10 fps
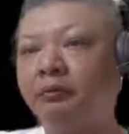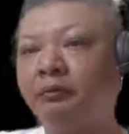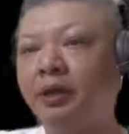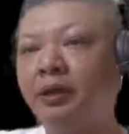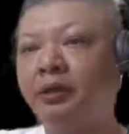
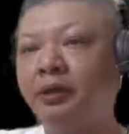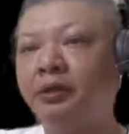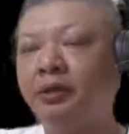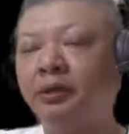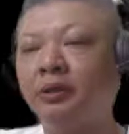fairly
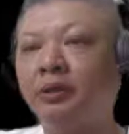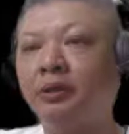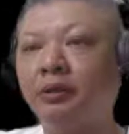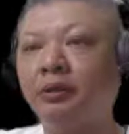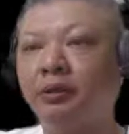decent
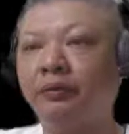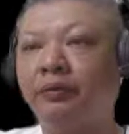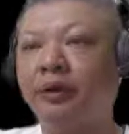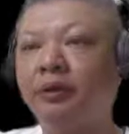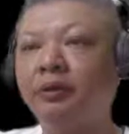
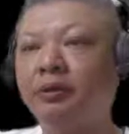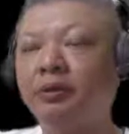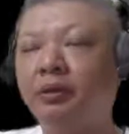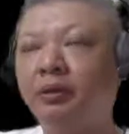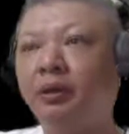
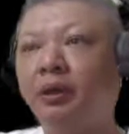defense